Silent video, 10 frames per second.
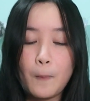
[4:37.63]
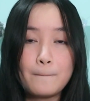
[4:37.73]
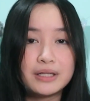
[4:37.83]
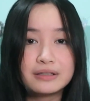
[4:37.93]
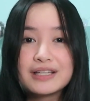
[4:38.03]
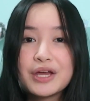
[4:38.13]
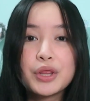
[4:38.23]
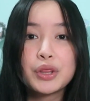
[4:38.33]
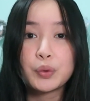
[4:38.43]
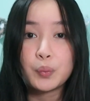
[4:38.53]

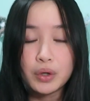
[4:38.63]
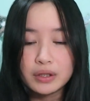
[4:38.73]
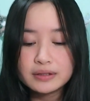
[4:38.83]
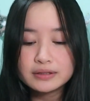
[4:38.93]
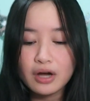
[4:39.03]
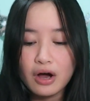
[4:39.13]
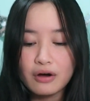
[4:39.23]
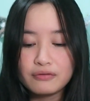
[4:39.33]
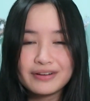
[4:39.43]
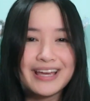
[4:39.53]
building the world
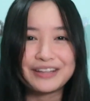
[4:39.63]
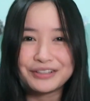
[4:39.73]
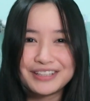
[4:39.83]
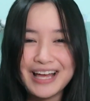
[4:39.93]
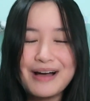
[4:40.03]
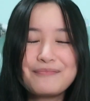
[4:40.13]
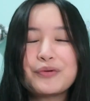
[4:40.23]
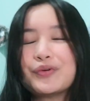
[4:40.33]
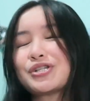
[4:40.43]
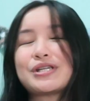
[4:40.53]
of
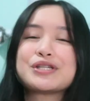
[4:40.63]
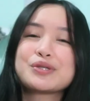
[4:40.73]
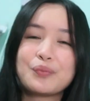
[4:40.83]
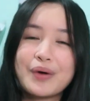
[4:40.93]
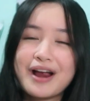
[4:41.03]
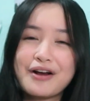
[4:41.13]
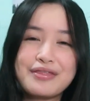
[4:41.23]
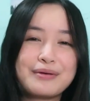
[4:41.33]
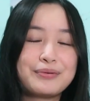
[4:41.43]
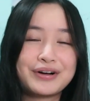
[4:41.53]
Ketterdam, which is where
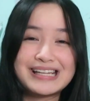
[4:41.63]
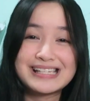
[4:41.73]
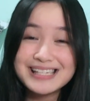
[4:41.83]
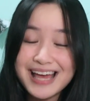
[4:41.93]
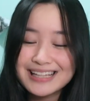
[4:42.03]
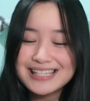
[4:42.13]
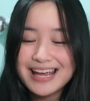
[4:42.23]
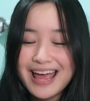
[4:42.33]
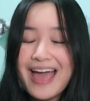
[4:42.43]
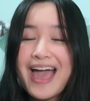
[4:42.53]
the book is set.
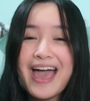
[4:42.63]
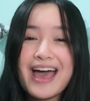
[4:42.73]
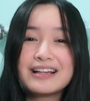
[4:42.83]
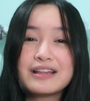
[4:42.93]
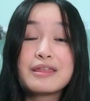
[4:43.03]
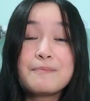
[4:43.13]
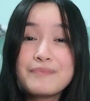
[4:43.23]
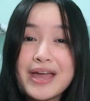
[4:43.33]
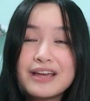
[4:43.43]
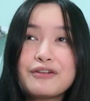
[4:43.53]
And the
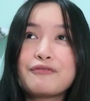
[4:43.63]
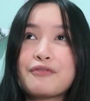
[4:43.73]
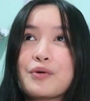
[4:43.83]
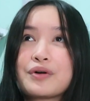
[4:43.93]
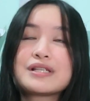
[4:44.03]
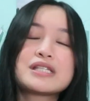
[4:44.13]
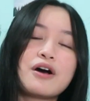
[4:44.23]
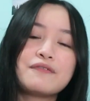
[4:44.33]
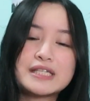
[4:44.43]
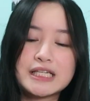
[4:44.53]
main focus
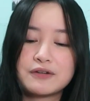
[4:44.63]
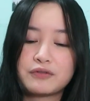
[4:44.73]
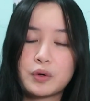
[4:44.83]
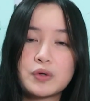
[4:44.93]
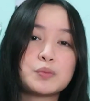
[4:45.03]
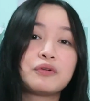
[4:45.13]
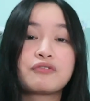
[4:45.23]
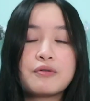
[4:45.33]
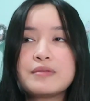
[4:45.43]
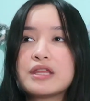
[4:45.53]
of Six of Crows, well,
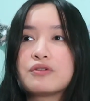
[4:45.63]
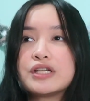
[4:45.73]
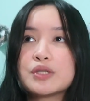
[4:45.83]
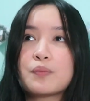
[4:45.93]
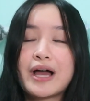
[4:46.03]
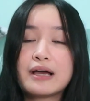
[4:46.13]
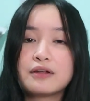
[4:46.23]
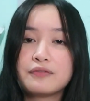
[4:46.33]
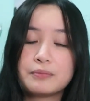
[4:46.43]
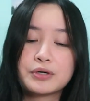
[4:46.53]
for me, the reason why I
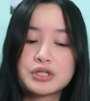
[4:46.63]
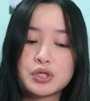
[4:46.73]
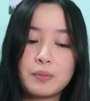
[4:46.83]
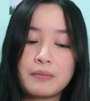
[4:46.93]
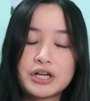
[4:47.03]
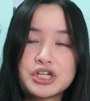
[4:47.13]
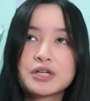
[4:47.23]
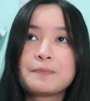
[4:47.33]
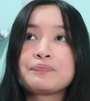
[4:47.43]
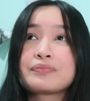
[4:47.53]
love the book so
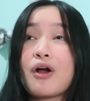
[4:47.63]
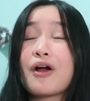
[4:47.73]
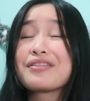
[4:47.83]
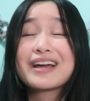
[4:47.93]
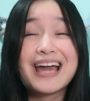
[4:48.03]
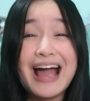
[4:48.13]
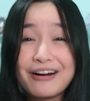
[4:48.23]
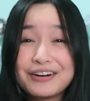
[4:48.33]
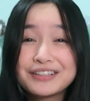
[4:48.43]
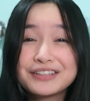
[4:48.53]
much are the
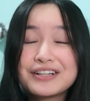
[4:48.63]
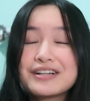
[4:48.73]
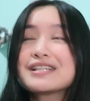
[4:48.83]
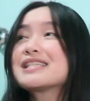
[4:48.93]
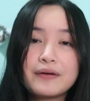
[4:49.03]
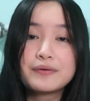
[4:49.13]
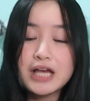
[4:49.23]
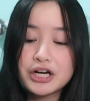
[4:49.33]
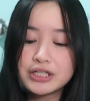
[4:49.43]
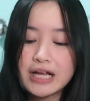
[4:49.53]
characters. It was
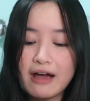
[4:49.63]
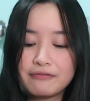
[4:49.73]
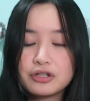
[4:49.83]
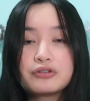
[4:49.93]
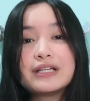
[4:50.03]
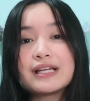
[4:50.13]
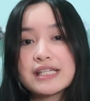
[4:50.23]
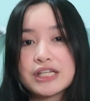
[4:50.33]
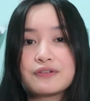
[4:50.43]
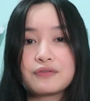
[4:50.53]
actually after reading
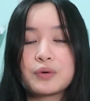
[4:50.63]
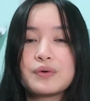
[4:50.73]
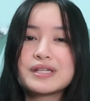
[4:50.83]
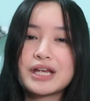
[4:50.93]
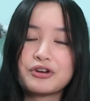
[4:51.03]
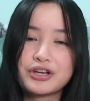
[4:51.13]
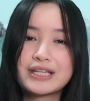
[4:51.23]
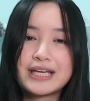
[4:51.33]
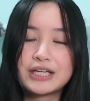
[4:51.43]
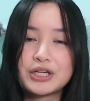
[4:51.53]
Six of Crows and
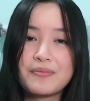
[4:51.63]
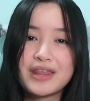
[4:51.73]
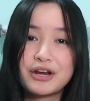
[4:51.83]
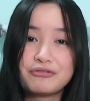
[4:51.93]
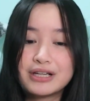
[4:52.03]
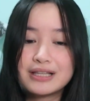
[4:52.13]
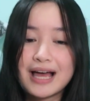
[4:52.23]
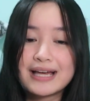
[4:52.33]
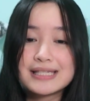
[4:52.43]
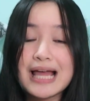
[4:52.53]
Cricket Kingdom that I
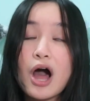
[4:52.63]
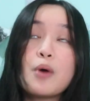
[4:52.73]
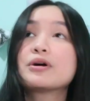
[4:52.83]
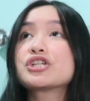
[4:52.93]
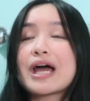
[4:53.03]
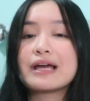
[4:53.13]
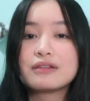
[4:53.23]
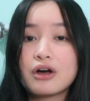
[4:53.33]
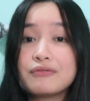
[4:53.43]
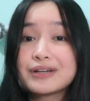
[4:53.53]
realized how much I
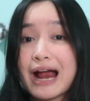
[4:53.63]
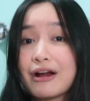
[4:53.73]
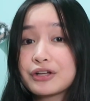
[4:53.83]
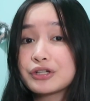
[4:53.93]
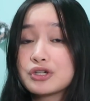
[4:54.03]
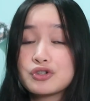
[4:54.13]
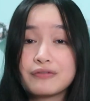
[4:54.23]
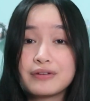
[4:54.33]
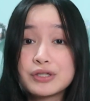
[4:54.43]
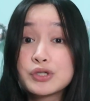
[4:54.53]
love
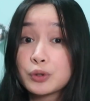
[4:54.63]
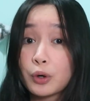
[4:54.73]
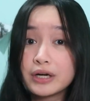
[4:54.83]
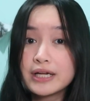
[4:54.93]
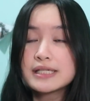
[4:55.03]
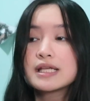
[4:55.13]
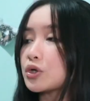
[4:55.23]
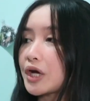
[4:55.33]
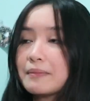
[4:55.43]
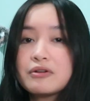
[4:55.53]
character-driven stories.
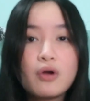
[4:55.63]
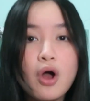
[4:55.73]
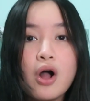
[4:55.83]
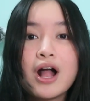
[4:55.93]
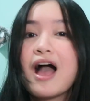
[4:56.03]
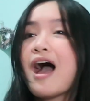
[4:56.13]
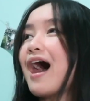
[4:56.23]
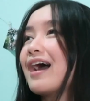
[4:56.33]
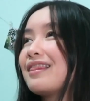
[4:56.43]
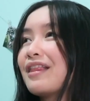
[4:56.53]
Don't get me wrong,
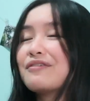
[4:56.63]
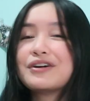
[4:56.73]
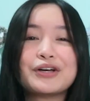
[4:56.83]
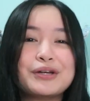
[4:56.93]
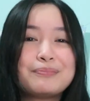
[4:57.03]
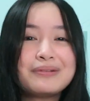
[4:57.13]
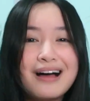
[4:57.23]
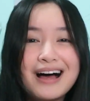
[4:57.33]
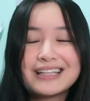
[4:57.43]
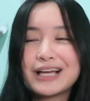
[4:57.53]
I love a good
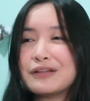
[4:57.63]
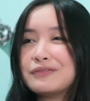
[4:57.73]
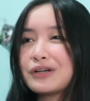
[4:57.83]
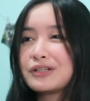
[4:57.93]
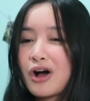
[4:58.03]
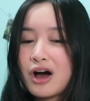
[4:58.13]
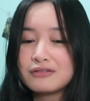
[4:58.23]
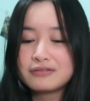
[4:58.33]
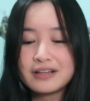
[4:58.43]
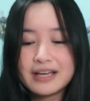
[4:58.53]
plot, I love a good
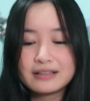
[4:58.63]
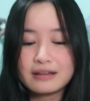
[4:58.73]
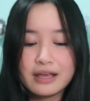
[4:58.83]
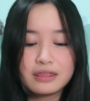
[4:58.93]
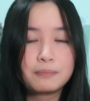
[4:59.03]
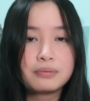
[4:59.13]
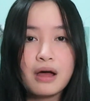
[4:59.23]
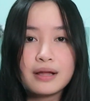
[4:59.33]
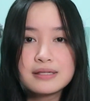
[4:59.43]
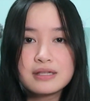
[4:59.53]
conflict. Like, the
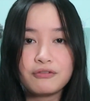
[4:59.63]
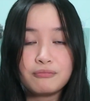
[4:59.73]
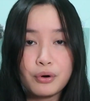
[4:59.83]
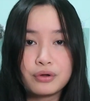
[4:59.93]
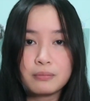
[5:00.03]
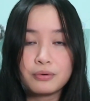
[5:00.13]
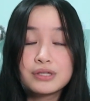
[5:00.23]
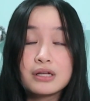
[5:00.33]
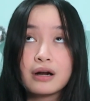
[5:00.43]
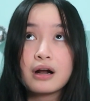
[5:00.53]
plots of both
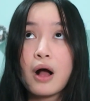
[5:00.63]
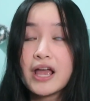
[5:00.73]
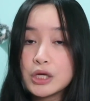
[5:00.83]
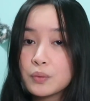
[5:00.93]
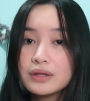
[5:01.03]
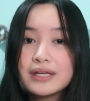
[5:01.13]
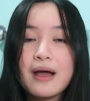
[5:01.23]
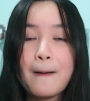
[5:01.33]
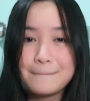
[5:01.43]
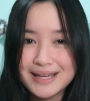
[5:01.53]
books are equally
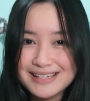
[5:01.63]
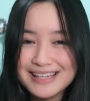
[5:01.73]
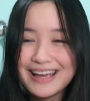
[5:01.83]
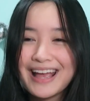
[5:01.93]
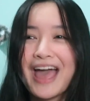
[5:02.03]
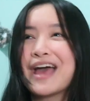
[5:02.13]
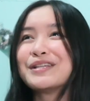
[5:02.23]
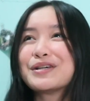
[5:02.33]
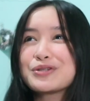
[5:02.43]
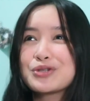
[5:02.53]
amazing
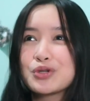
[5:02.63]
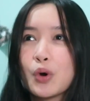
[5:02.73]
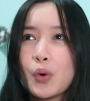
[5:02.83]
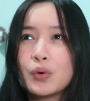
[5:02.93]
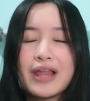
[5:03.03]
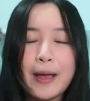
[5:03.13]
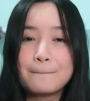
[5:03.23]
and so like